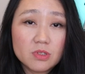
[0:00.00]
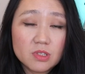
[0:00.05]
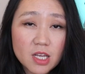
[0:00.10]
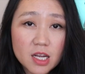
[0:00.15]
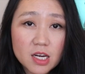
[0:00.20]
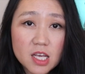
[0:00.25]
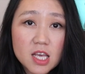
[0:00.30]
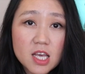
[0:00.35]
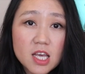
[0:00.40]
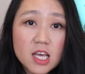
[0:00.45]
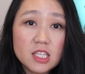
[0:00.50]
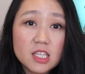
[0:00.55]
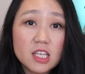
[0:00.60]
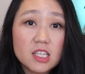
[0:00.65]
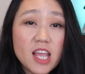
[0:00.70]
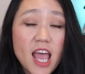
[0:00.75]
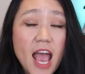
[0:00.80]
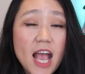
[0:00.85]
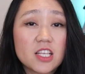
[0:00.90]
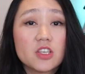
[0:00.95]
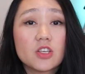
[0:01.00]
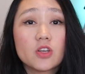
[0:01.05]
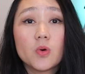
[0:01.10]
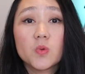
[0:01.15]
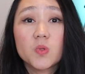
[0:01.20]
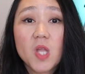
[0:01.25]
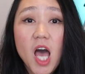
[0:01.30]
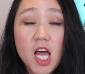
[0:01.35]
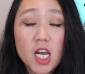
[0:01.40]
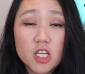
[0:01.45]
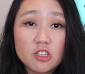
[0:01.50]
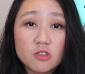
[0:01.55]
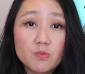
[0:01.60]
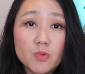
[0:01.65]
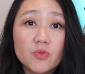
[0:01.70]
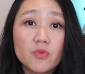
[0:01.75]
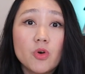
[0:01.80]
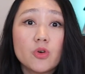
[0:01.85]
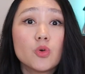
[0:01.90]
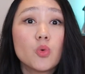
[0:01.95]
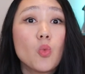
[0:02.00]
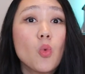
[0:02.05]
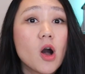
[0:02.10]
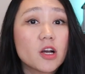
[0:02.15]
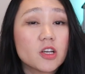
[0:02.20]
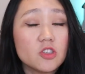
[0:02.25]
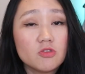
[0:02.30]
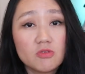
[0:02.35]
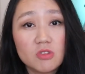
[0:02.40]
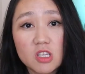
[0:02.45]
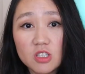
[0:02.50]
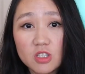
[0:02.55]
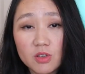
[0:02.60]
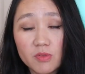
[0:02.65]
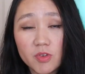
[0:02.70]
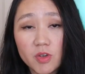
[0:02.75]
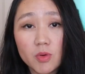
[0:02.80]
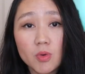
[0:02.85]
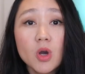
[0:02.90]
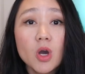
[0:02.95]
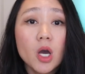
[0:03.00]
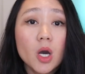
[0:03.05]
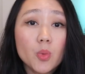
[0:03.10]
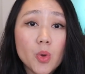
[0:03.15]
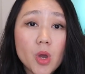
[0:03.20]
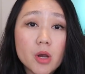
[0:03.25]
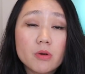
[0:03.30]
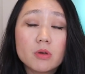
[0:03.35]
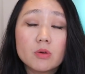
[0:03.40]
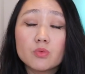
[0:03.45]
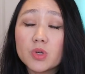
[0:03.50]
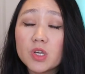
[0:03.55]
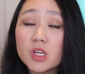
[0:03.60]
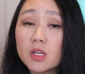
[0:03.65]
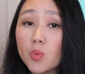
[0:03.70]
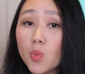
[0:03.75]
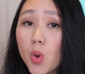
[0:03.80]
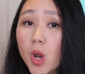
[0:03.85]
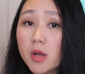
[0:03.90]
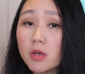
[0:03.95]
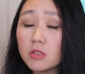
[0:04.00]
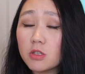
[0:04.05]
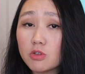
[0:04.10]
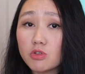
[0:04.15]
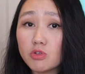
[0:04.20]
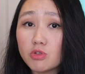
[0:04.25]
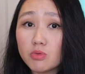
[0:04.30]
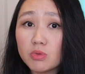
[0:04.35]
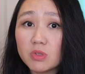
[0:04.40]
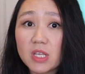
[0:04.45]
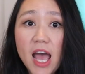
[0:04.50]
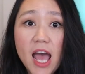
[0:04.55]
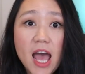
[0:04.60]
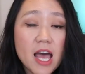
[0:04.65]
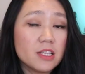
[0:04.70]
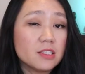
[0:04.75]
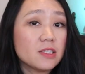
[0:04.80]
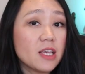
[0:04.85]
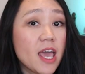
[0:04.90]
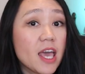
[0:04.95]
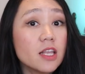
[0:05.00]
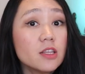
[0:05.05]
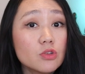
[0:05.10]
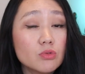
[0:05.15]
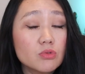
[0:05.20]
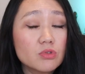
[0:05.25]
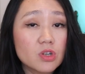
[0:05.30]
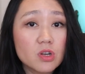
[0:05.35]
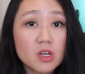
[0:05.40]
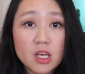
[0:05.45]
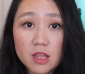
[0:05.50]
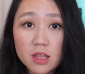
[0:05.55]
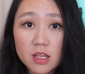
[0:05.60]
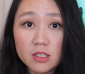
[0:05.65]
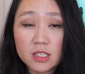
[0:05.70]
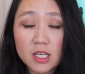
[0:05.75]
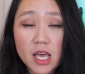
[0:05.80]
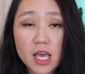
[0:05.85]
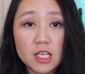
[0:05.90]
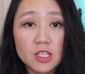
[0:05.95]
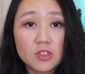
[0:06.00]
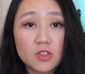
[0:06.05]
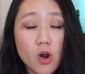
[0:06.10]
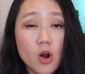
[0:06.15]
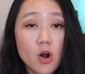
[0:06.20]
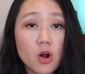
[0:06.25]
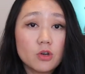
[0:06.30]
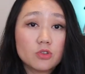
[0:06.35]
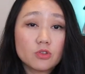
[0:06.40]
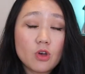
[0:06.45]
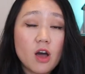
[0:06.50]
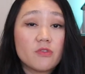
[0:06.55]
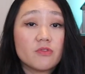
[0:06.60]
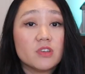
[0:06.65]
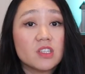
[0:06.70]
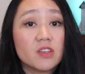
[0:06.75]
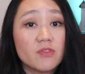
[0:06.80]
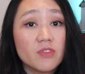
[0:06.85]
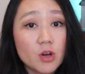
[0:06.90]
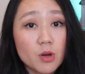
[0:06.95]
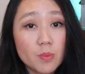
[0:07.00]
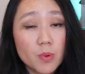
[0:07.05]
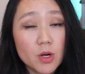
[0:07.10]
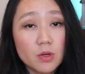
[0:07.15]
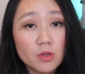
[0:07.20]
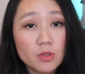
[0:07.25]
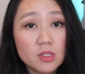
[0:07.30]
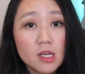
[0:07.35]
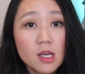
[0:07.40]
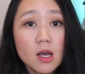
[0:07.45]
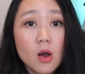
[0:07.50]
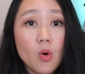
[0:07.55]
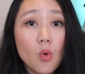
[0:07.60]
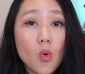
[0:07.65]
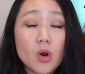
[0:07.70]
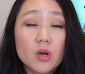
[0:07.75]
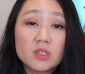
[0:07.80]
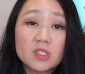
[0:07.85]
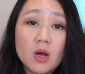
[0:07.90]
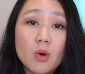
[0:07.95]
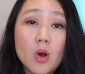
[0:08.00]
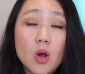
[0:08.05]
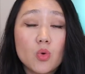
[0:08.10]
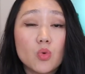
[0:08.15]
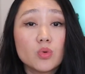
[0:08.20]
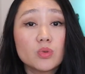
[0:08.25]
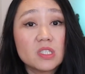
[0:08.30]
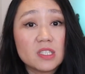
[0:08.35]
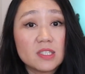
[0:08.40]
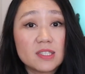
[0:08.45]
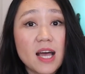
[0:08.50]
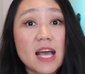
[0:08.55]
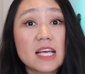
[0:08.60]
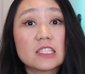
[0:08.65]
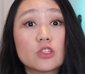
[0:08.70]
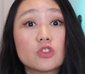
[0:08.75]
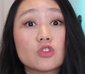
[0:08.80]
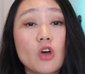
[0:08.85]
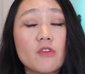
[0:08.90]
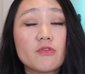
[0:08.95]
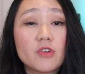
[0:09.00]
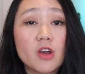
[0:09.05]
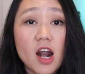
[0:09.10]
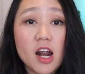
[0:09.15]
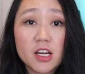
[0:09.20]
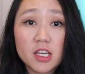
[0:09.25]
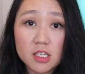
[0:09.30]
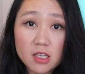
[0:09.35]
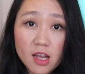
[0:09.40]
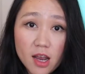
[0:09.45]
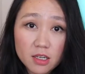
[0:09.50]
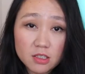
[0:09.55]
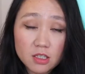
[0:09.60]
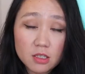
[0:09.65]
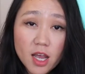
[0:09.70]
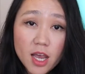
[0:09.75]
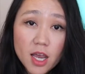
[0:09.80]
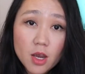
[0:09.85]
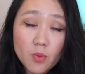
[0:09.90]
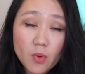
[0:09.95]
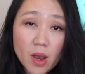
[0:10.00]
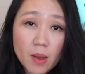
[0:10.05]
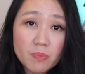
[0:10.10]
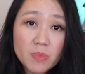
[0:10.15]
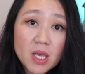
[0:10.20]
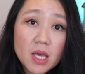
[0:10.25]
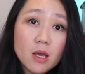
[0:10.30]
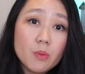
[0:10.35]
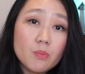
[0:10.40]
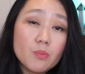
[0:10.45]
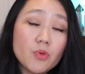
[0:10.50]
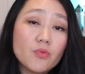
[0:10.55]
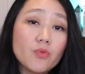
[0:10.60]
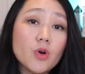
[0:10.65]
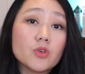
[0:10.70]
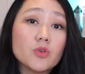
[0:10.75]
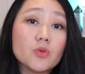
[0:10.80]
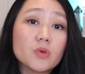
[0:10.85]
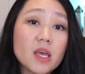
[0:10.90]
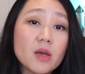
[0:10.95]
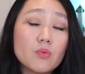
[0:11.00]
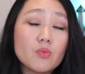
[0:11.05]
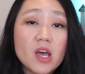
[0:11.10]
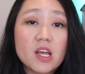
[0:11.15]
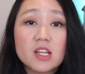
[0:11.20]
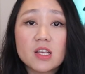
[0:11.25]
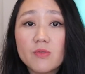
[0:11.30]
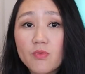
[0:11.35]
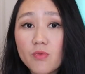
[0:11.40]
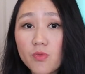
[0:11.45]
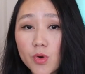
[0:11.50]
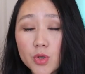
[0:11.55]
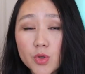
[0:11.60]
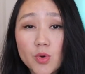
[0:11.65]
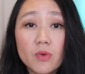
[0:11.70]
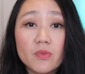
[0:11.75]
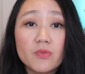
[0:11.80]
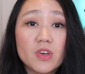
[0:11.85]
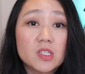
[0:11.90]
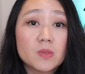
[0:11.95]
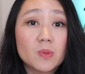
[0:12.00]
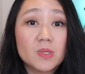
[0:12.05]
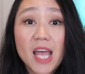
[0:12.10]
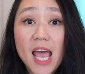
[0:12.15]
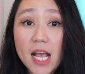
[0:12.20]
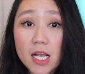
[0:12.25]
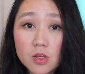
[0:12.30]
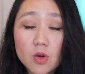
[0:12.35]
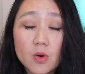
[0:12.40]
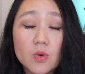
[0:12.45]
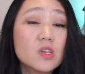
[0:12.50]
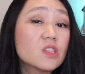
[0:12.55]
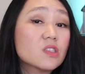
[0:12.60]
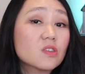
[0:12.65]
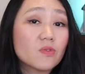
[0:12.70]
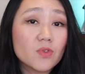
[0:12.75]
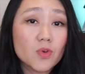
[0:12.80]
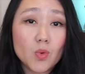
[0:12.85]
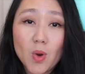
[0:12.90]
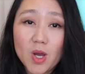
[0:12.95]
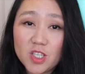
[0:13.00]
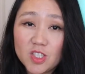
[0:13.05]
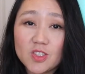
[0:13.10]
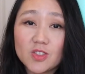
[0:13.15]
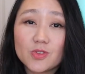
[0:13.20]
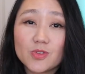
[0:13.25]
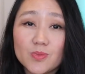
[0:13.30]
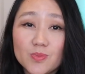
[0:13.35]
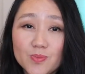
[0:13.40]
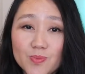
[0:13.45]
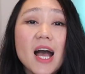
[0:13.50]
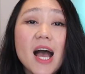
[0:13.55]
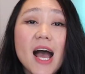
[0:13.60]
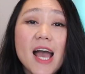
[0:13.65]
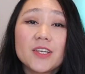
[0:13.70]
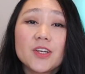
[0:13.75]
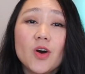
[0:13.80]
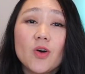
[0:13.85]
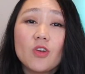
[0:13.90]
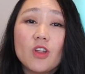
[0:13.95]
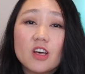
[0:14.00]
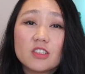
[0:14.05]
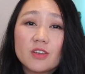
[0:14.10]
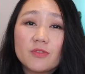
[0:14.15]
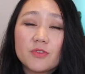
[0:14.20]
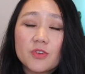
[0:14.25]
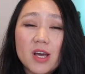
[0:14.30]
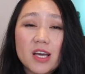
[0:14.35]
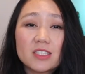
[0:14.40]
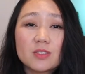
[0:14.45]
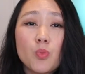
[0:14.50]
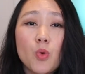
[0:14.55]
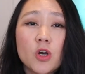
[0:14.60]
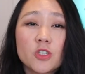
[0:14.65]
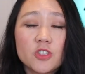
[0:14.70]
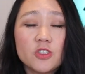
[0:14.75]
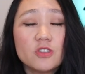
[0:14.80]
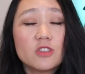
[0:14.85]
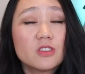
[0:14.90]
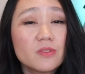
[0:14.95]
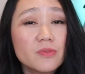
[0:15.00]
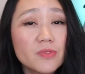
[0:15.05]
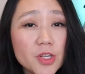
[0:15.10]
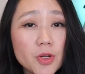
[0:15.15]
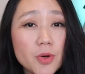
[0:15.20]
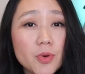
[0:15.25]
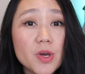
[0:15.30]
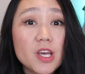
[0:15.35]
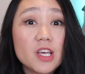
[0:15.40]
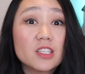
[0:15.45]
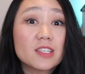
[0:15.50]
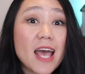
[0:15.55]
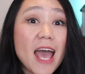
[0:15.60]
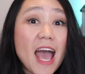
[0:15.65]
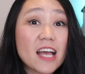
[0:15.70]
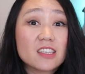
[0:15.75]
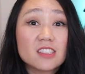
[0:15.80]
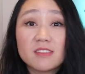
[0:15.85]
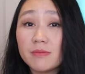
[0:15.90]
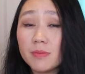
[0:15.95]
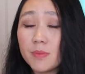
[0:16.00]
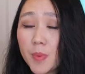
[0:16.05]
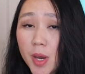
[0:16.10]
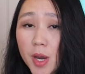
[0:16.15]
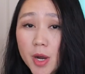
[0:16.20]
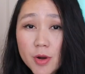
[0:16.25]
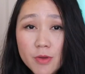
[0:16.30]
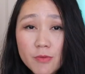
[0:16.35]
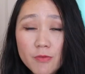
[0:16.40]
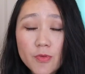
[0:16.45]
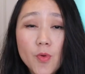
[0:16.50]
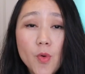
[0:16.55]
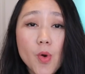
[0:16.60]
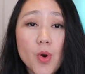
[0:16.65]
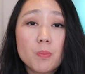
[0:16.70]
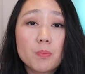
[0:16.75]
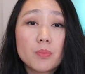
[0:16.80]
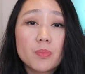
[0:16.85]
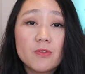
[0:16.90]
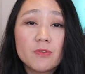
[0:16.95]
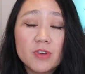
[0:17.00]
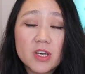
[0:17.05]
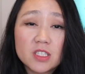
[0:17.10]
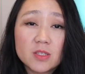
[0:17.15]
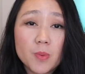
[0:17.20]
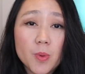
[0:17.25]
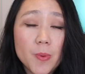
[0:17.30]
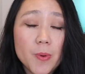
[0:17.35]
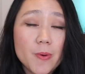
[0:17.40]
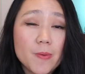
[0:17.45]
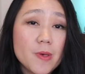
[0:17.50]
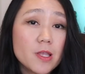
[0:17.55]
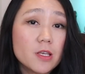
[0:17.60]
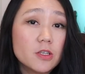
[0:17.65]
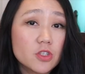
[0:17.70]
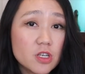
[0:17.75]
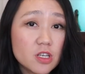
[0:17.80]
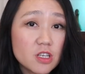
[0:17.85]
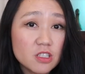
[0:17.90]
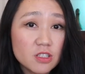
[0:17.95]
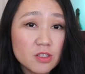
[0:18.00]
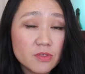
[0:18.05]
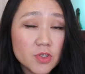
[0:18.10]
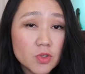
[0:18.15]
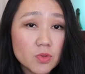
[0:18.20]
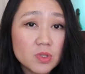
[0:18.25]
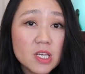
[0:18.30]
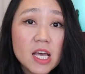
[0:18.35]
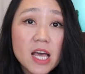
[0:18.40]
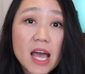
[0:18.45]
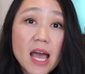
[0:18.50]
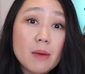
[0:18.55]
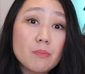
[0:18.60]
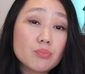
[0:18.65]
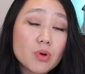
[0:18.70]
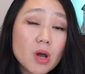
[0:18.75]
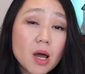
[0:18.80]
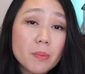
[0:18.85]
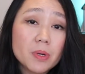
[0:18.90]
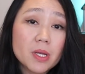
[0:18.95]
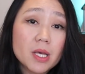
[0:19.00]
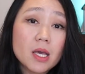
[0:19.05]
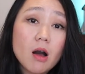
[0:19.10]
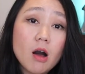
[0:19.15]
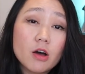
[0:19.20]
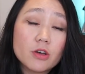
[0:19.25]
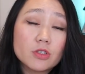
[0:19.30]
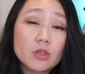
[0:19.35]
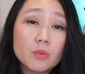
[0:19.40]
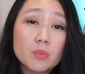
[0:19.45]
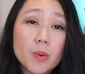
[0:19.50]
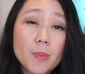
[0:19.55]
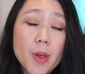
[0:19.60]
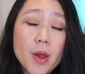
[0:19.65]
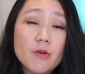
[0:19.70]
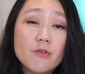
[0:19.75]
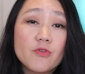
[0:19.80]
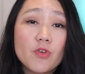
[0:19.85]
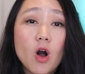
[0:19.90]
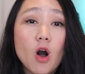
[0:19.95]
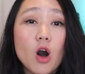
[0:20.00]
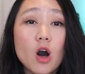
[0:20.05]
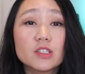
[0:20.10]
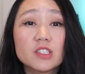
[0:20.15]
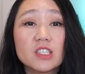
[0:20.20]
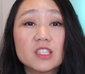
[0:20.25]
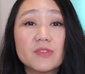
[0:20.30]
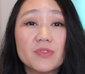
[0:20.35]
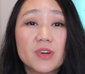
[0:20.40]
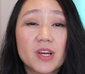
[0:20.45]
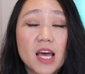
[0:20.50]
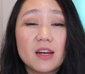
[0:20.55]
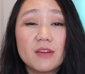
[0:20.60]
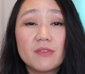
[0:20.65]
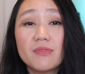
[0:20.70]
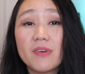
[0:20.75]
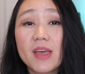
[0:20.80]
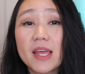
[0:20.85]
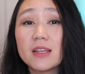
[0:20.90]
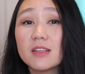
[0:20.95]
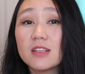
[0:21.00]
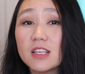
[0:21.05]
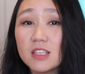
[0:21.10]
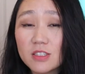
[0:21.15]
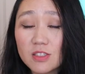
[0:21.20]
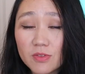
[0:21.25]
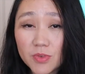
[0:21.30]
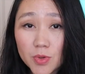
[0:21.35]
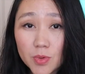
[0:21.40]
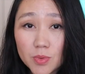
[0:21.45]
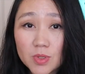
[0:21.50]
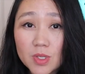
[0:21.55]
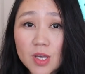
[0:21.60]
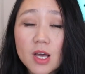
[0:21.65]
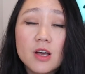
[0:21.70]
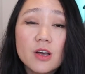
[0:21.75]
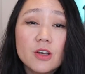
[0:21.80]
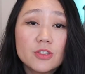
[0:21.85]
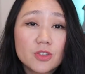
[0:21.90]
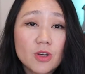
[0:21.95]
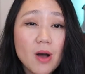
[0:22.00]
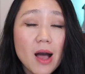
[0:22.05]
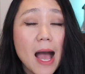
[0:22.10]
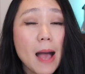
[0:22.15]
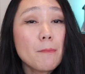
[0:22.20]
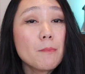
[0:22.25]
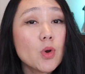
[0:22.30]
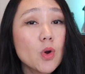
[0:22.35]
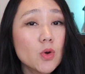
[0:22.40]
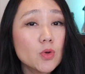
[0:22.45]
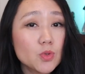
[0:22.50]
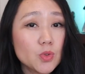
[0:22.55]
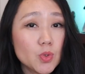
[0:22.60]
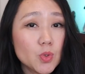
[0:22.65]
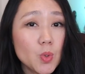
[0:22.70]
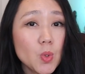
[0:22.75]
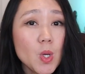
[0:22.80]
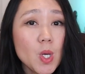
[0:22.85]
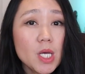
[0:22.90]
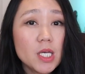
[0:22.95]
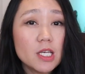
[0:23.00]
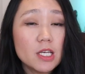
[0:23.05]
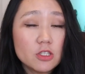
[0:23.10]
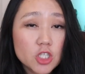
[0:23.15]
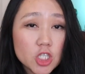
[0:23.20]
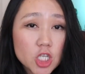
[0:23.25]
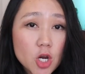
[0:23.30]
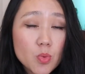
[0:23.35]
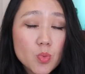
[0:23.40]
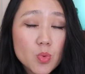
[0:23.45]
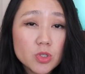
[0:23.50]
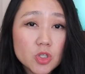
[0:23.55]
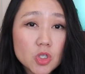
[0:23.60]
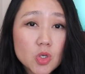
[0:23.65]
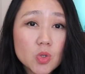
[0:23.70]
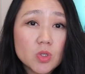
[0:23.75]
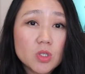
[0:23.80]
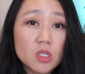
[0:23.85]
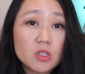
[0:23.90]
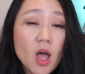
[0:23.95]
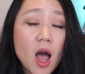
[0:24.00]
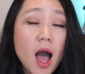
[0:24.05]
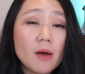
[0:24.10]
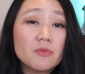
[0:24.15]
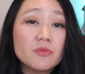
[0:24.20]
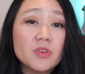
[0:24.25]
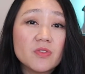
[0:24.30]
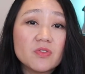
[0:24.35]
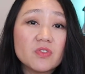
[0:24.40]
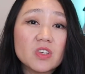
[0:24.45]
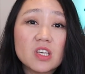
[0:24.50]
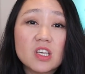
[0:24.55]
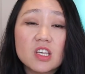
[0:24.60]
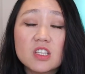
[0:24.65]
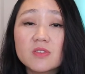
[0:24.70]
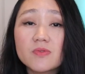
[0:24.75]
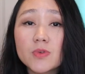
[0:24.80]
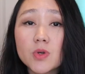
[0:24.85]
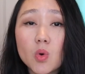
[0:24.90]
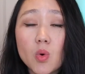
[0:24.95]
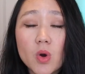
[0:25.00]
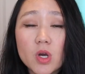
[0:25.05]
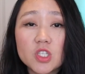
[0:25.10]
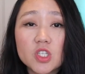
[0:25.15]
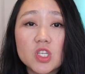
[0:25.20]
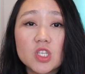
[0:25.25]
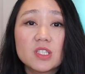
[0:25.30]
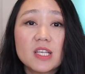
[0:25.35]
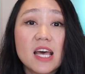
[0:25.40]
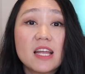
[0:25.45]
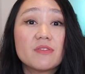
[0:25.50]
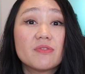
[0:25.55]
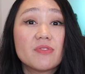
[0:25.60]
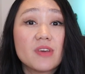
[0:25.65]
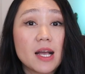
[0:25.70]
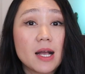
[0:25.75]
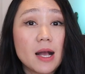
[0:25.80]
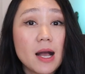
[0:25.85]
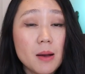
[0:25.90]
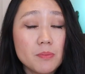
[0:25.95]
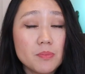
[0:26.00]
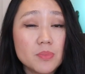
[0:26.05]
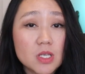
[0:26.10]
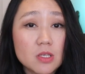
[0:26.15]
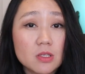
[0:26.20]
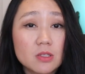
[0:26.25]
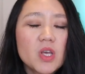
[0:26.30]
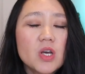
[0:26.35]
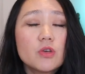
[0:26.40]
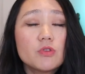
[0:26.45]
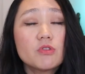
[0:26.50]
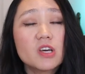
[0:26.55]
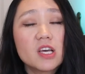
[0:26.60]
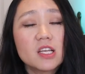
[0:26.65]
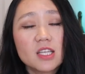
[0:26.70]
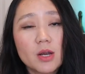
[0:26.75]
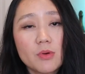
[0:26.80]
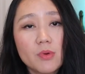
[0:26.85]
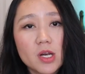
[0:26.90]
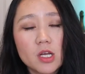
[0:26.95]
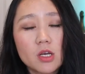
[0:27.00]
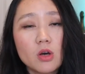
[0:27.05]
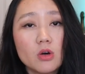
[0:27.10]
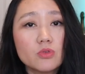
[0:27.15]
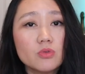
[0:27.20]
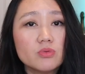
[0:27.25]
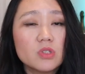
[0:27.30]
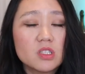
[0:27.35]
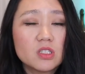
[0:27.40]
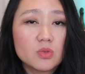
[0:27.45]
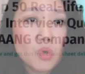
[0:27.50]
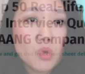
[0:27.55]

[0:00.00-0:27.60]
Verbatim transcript: study the technical knowledge before you walk into interview. We're really wearing the shoes as an end user, in this case, or software developers or someone who designed the software architecture diagram before you get ready for your with technical interview questions. I know lots of you guys watching this video is actually preparing for Facebook product manager interviews and probably also preparing for all the different kind of FAANG interviews. So I'm going to share with you the top 50 interview questions at FAANG companies, you can directly go to this